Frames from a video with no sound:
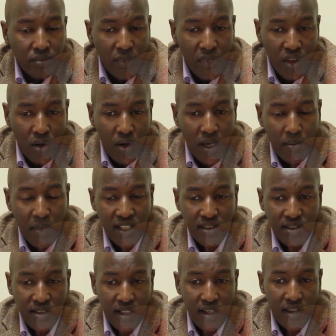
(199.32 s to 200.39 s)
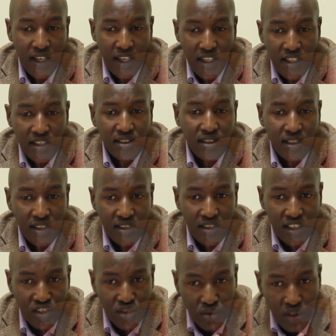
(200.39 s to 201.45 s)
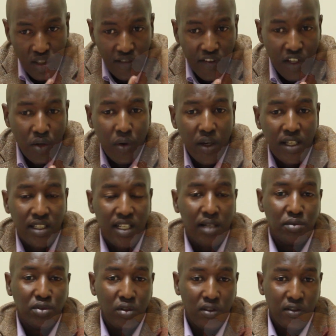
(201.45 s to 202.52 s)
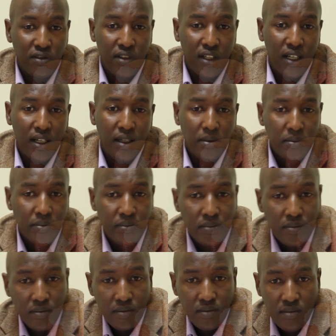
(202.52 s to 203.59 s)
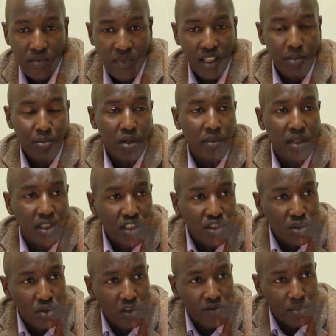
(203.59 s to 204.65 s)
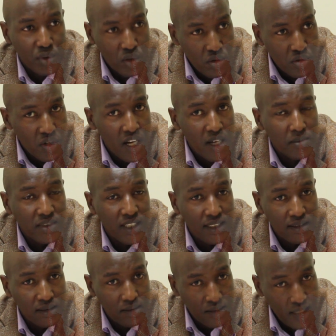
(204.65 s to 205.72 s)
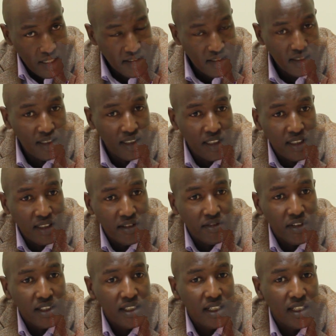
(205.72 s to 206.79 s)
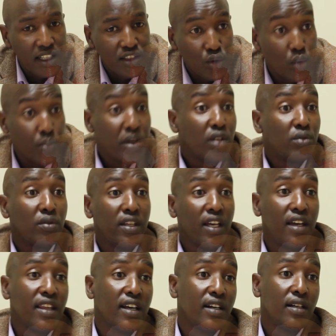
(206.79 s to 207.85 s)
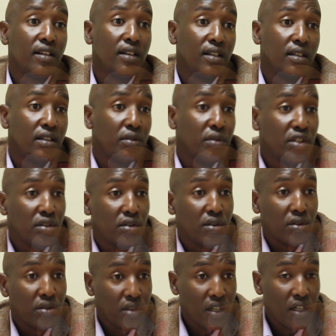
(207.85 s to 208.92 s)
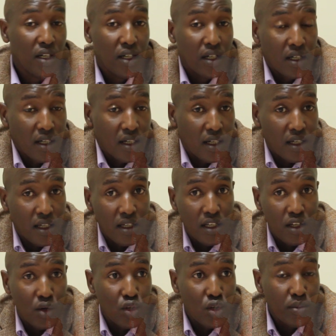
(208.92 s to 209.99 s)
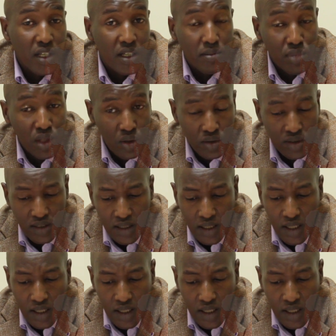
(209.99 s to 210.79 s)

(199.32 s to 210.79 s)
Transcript: Though I must say the ESC is doing very well in terms of implementation of programs and succeeding in different areas compared to the other regional economic blocs.